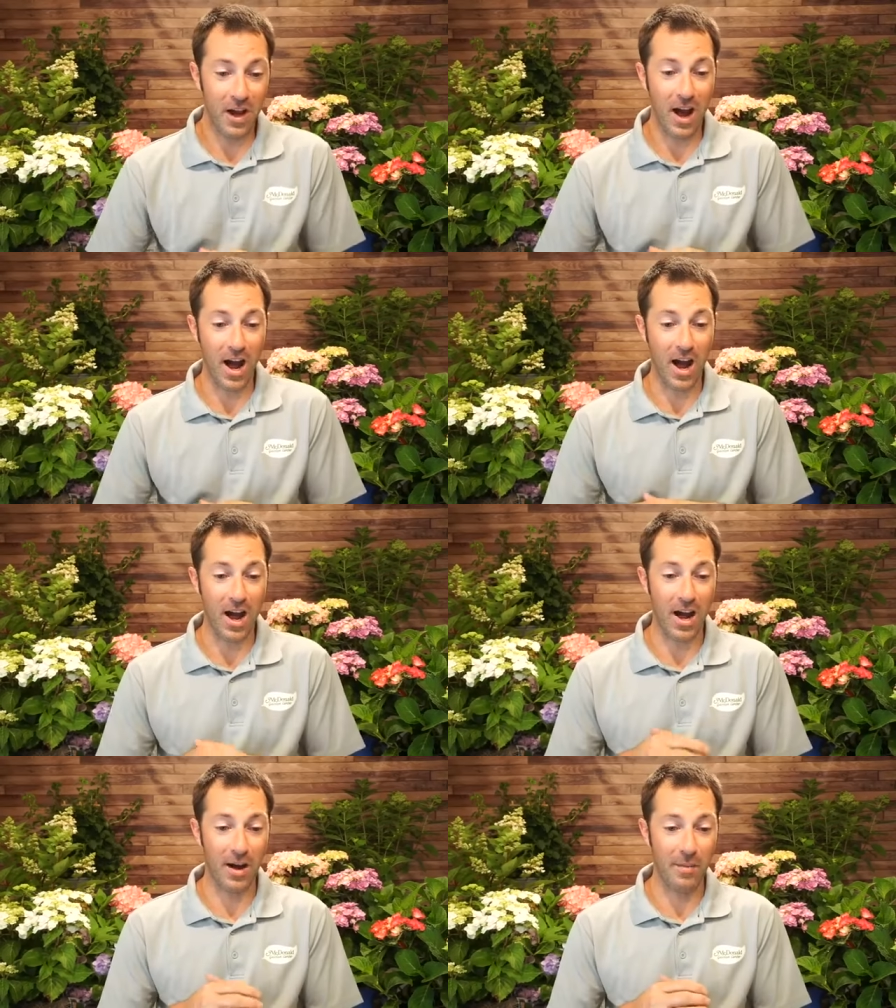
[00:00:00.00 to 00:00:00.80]

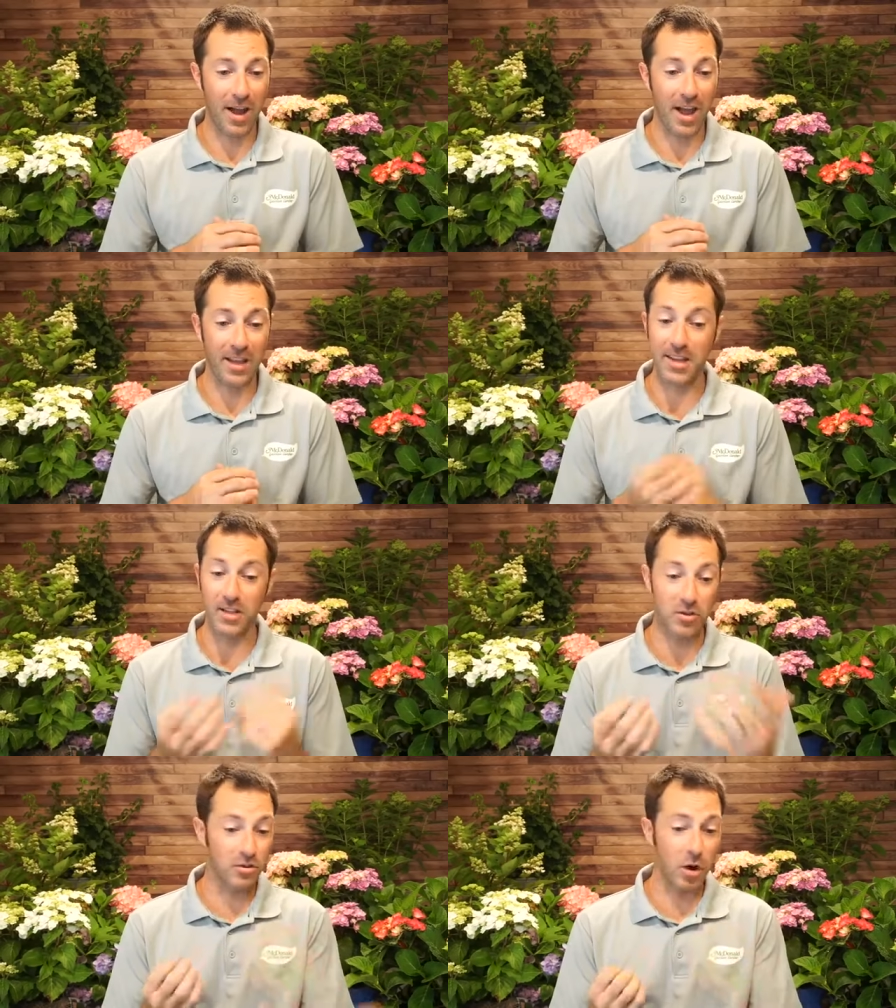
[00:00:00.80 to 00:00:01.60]
Um, and
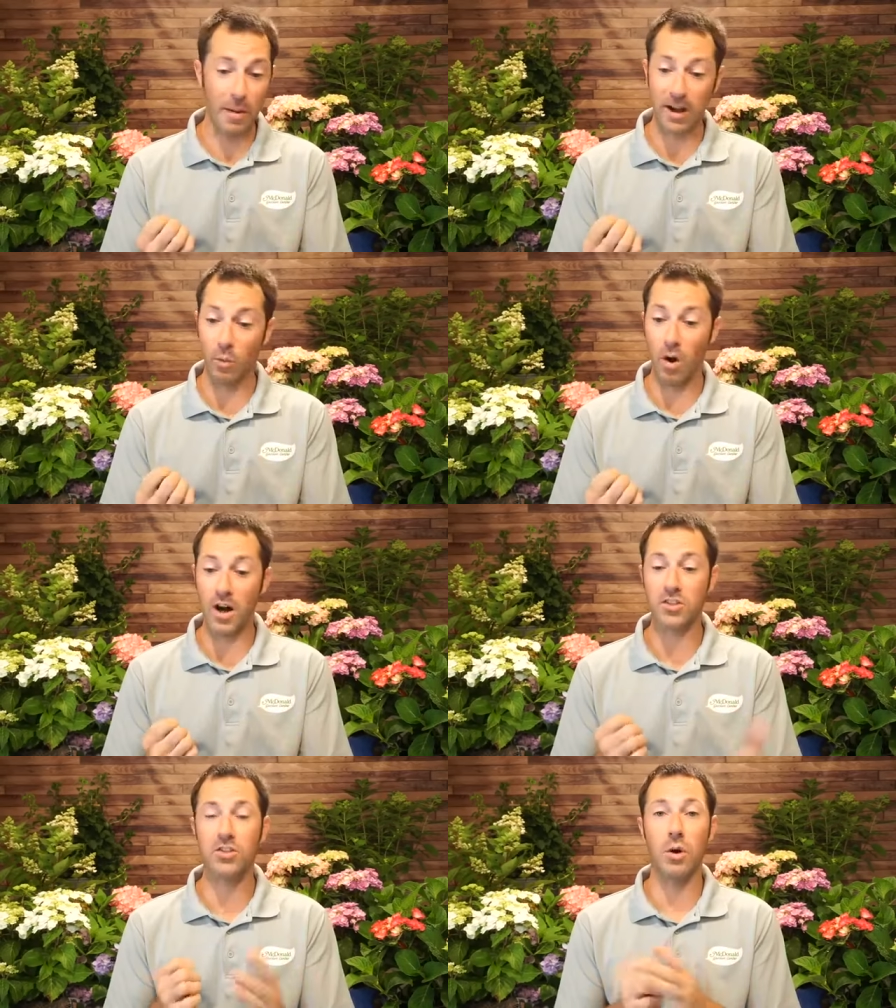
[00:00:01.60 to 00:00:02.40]
yes, you can go back and
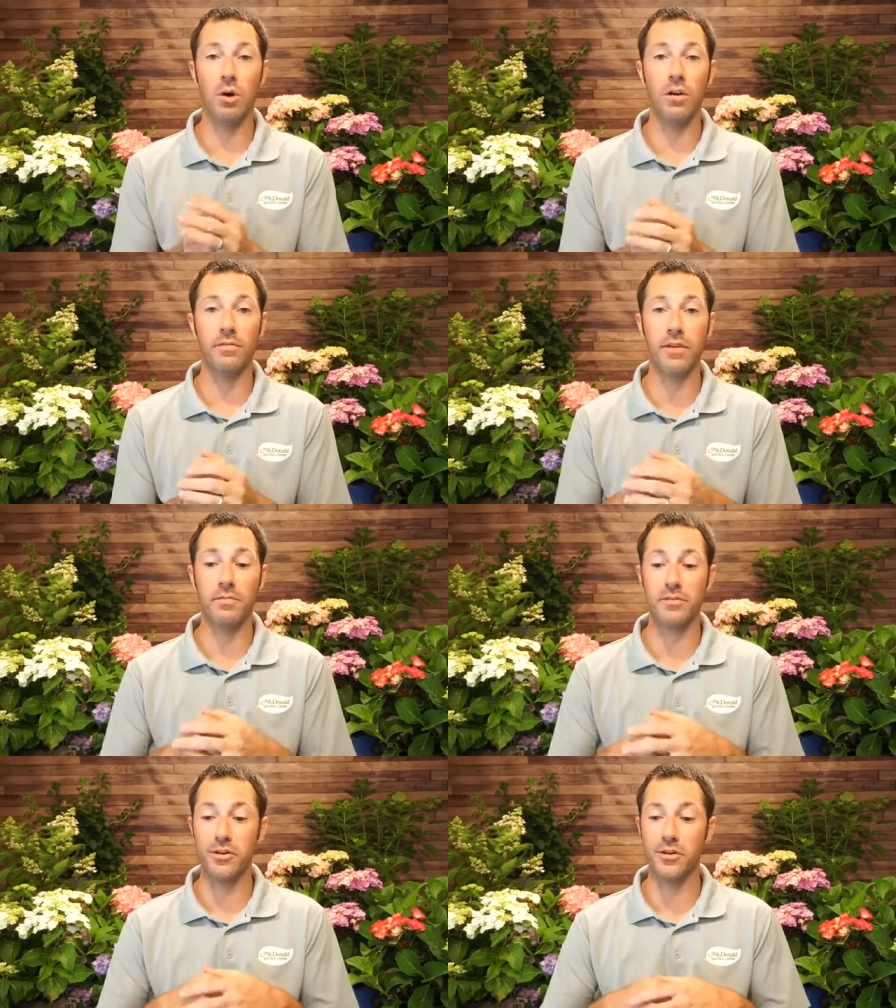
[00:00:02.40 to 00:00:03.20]
watch. So if,
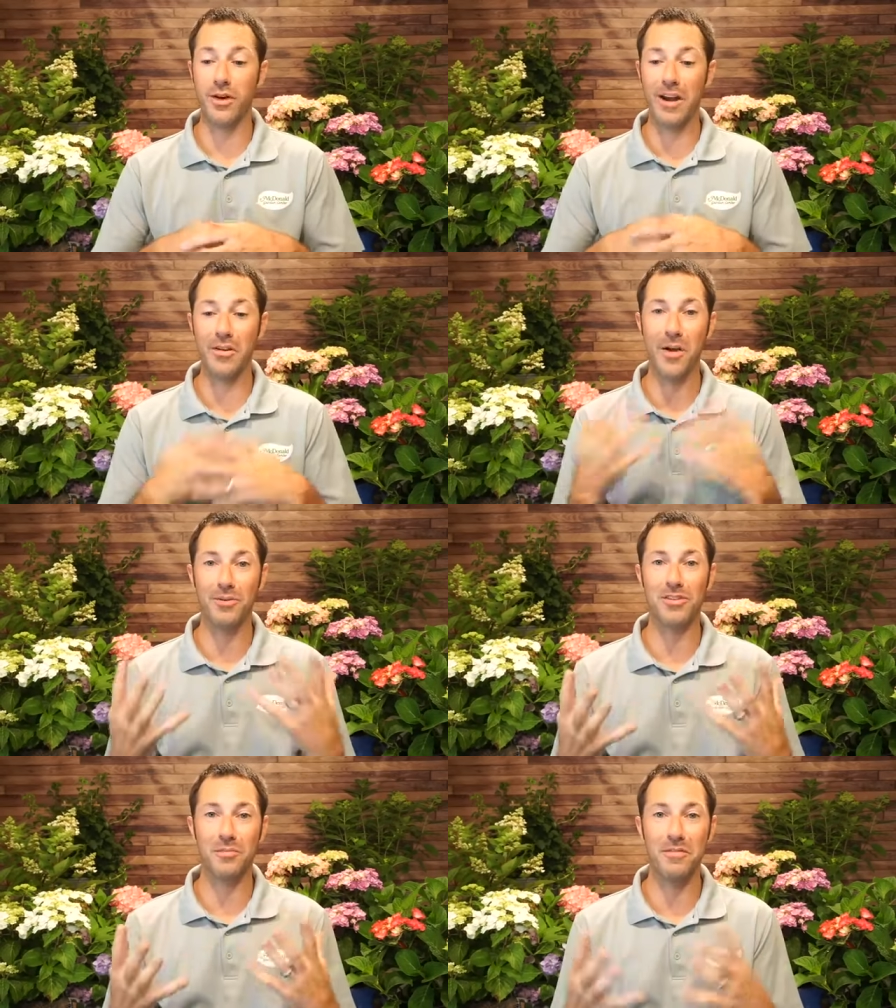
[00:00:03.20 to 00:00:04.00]
if you, I know that
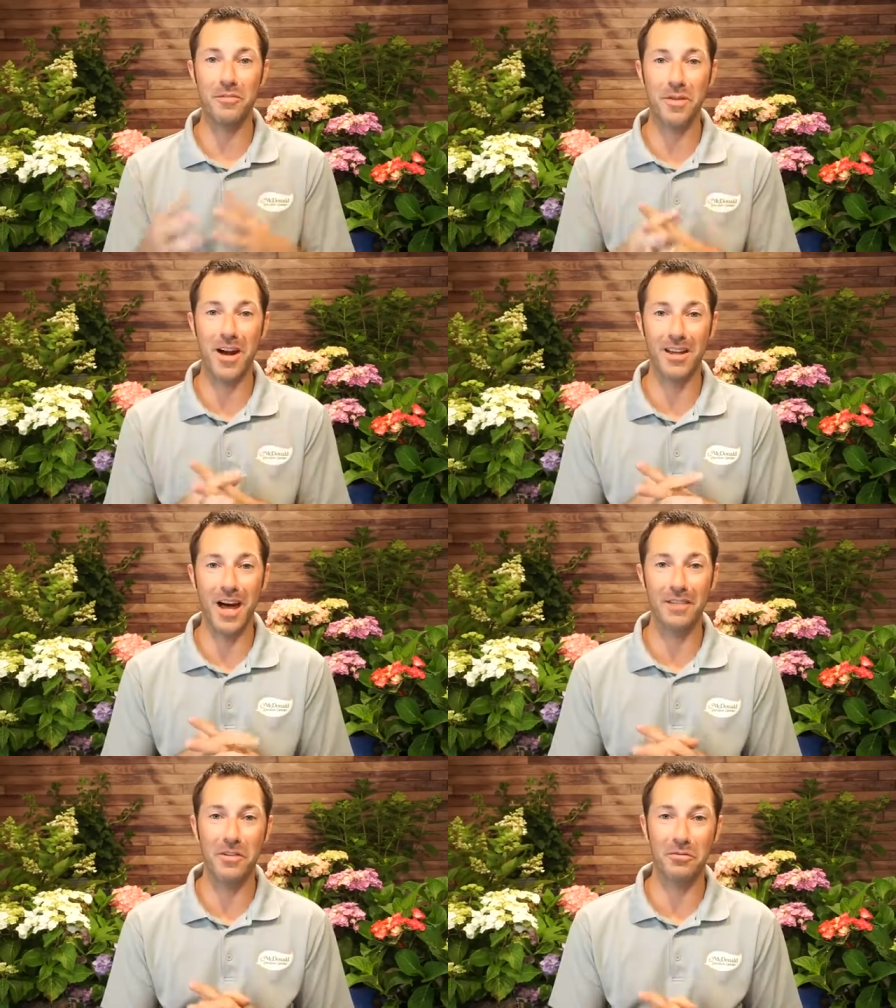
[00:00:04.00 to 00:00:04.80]
was some information, a
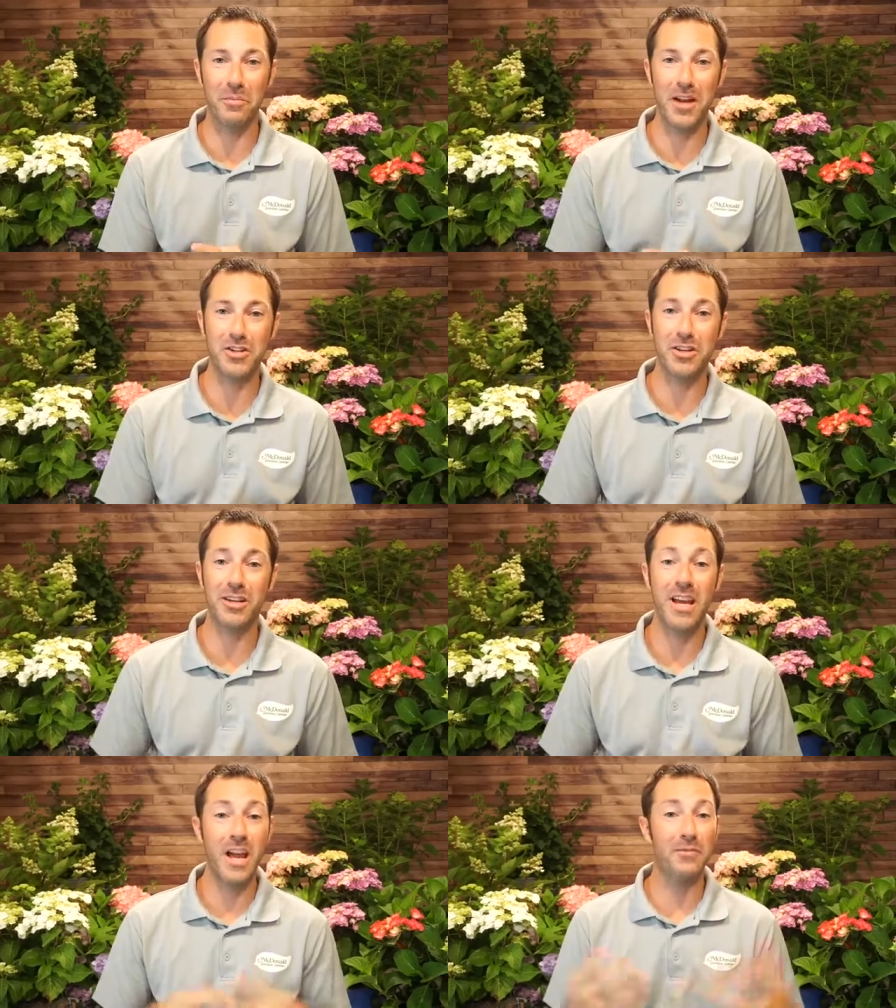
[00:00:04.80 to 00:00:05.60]
lot of
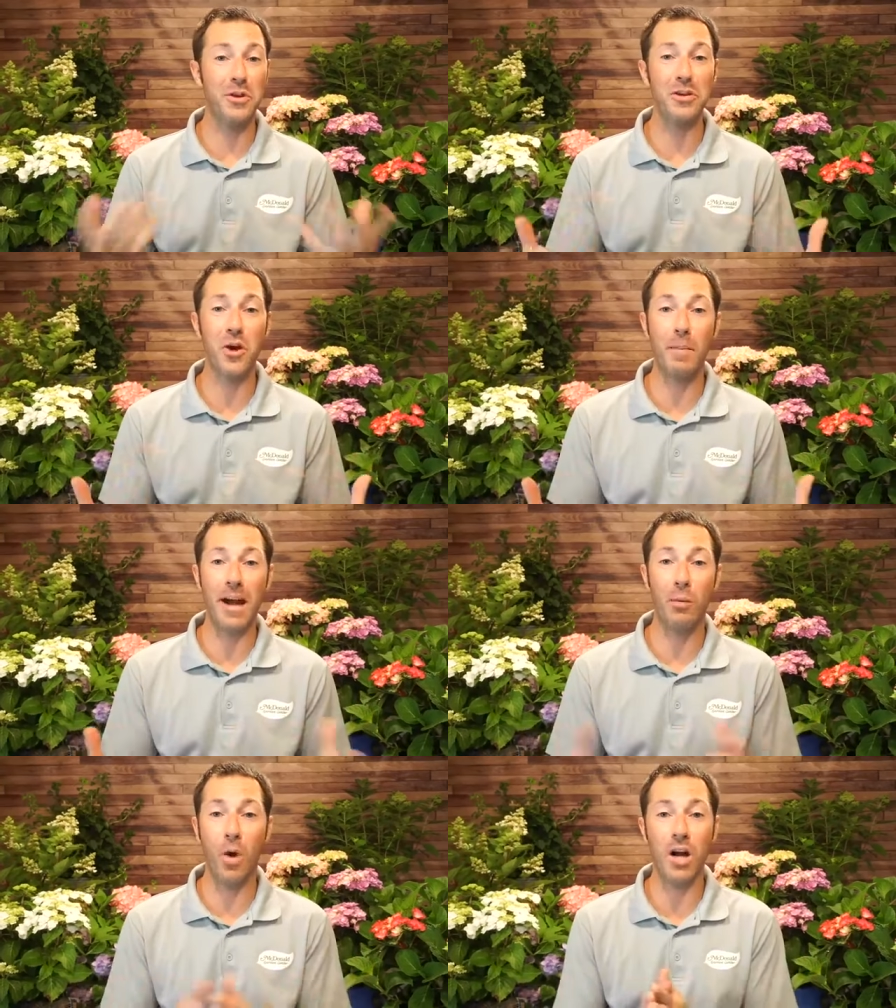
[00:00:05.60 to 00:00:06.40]
information. If you need to go
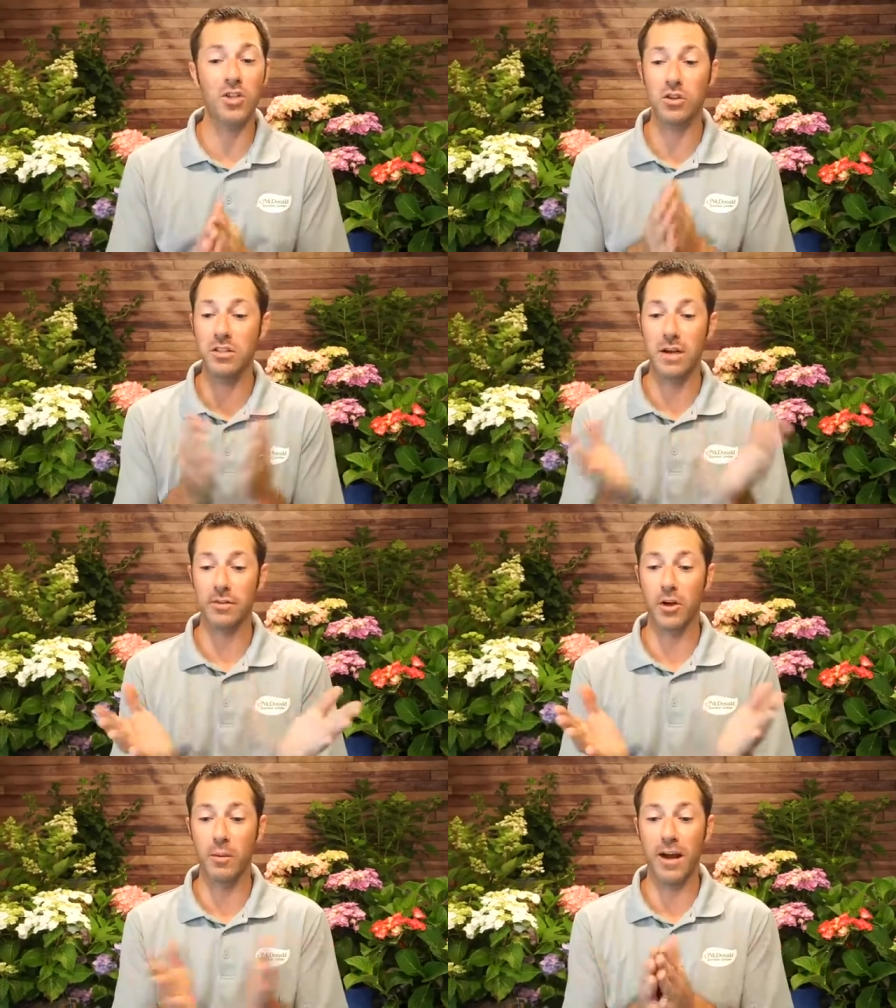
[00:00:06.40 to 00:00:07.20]
back and watch, you can
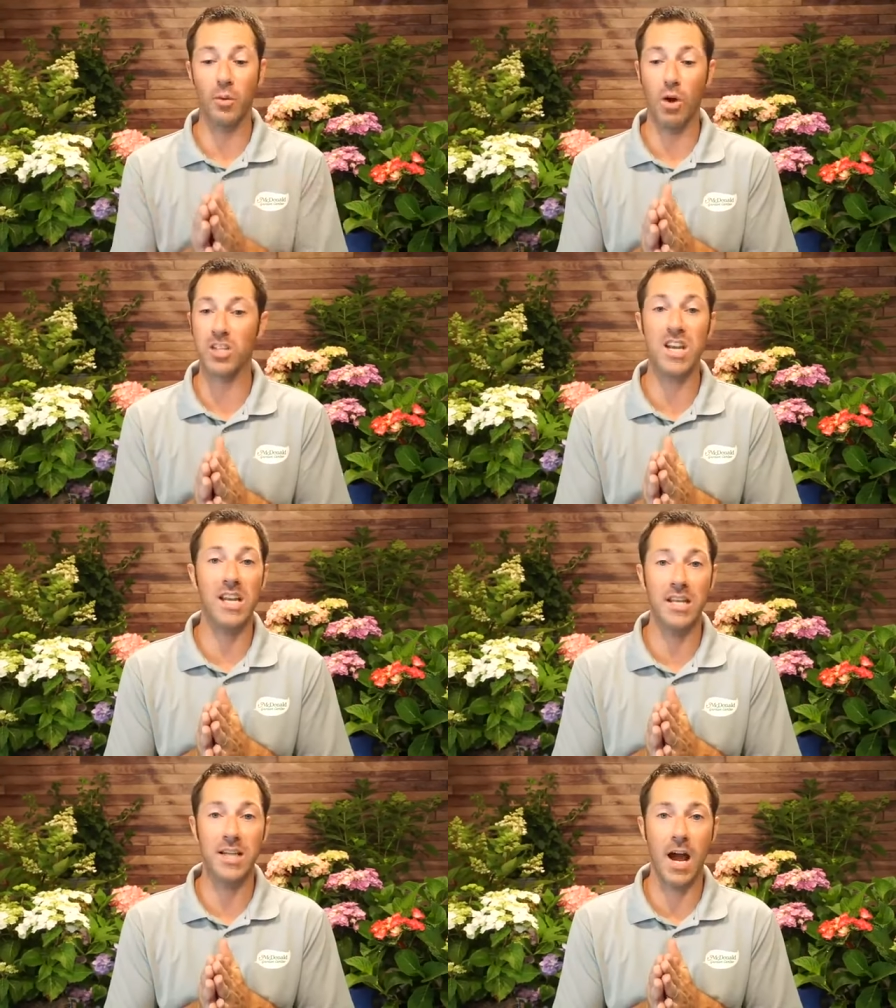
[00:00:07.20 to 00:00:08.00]
definitely go back and watch
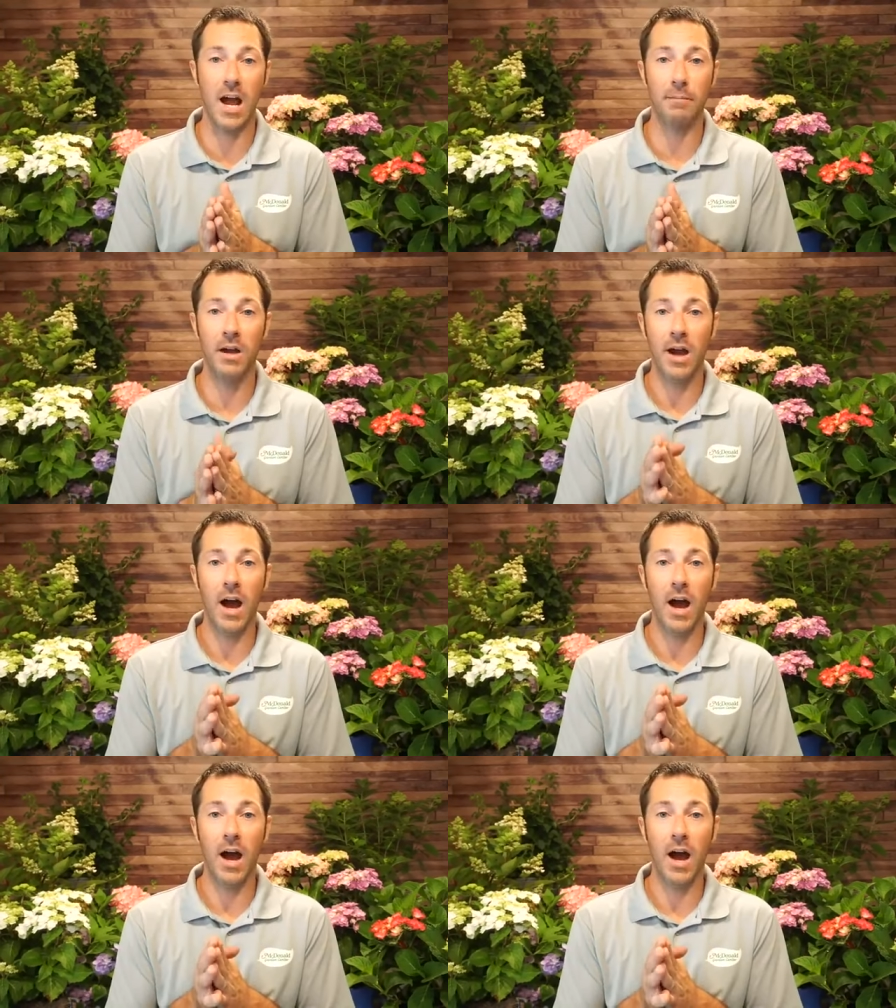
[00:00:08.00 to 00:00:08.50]
anytime.